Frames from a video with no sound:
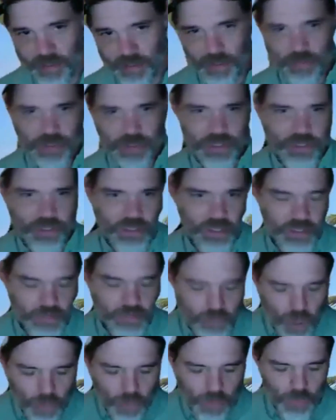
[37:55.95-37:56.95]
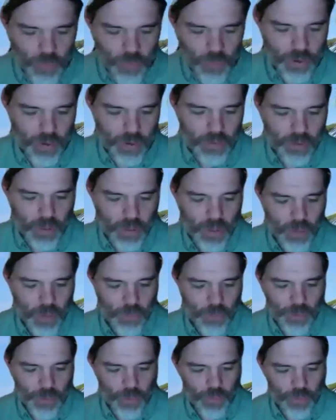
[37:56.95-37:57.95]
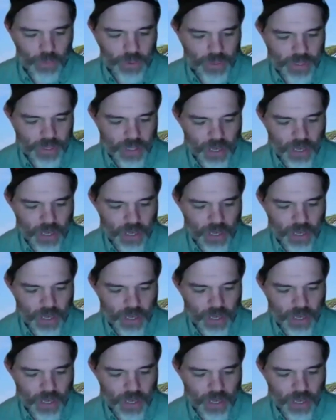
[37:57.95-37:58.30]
It was in this moment where we were really